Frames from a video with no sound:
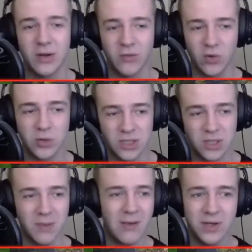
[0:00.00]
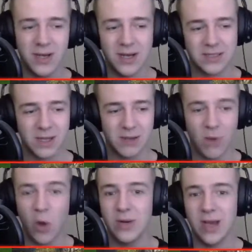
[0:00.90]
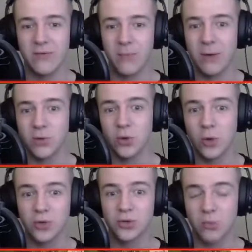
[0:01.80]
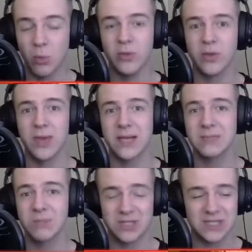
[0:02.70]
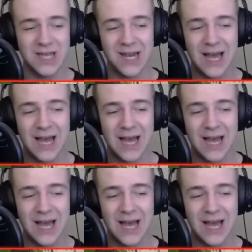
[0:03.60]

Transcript: Of course, some heavy tanks only have about 200 more than this, but still,